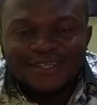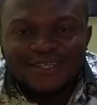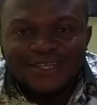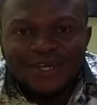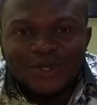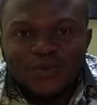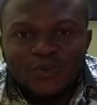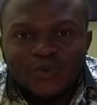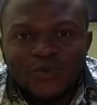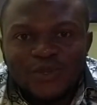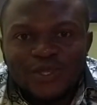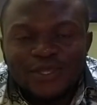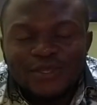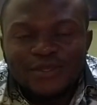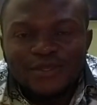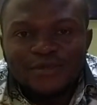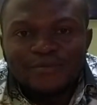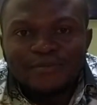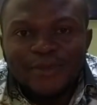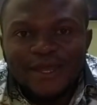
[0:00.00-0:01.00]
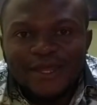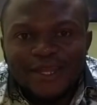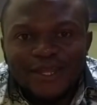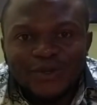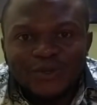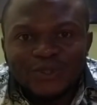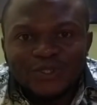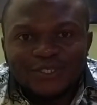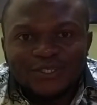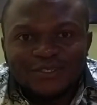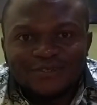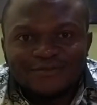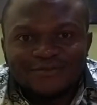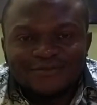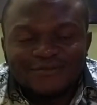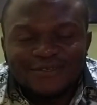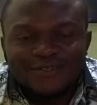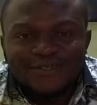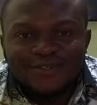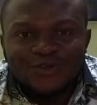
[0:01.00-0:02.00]
that we remind
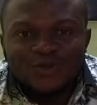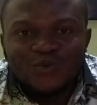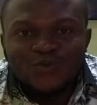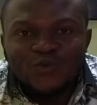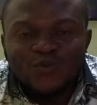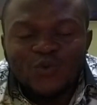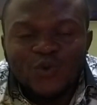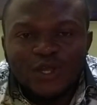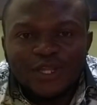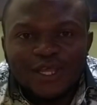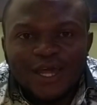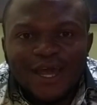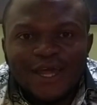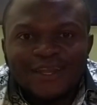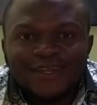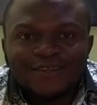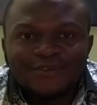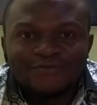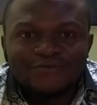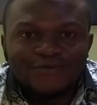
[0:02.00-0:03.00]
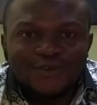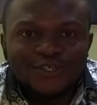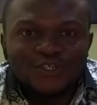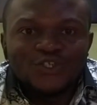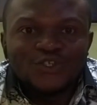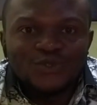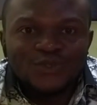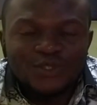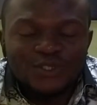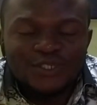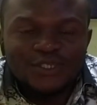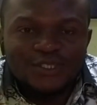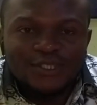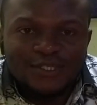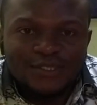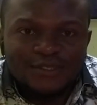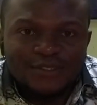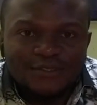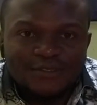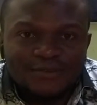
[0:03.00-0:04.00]
ourselves of what an infection
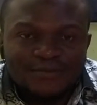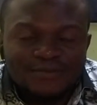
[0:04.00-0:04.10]
is.